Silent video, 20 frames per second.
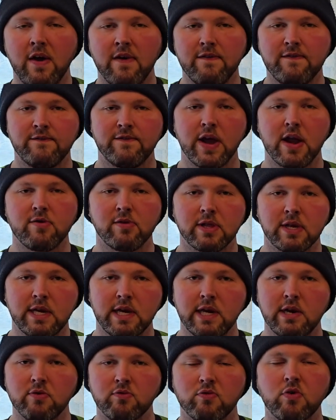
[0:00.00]

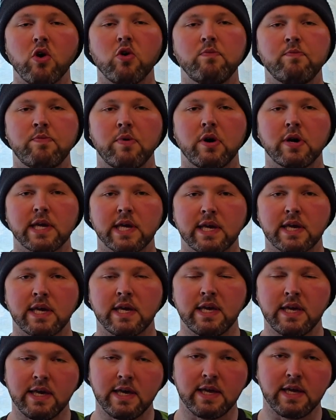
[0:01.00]
fairly
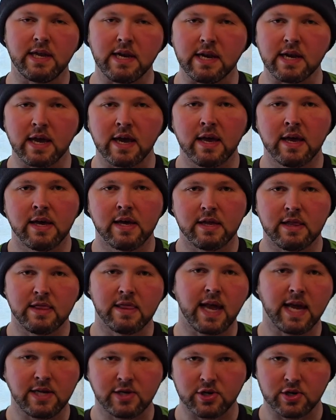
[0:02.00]
robotic in
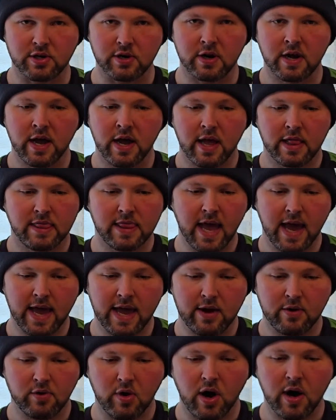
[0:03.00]
nature.
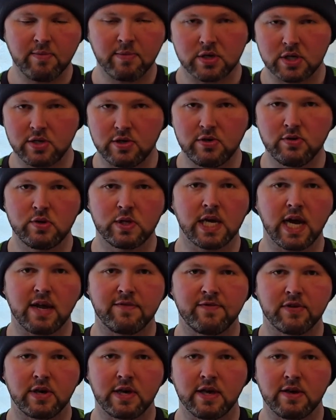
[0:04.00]
Now, I'm a huge
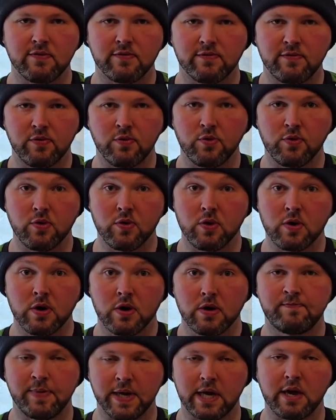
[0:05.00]
advocate for
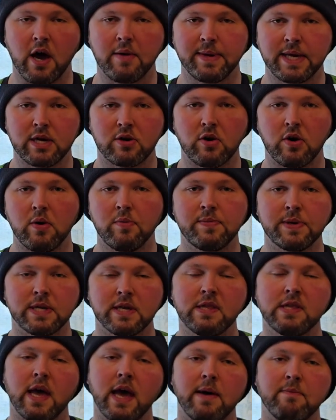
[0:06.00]
becoming
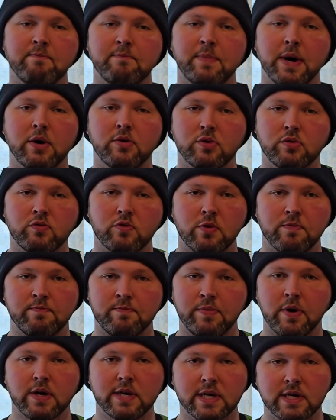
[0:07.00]
competent at both
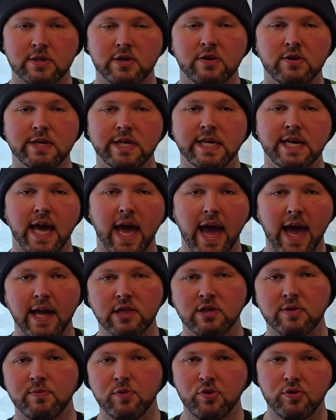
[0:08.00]
robotic turning
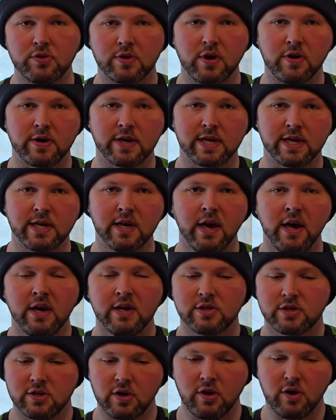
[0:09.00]
and smooth turning.
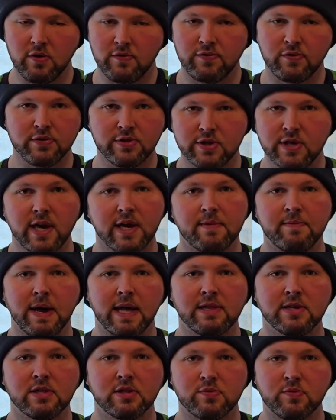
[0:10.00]
So for the sake of
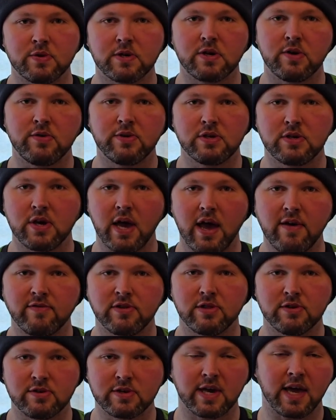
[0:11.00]
balance, we're going to have a
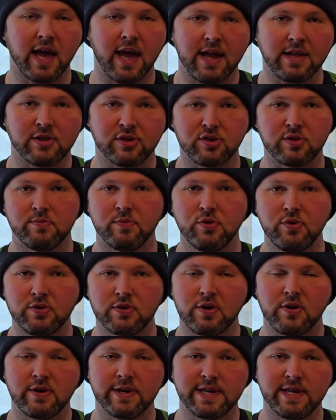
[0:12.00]
look at
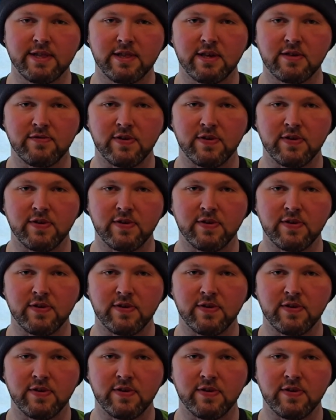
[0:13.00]
smooth turning in this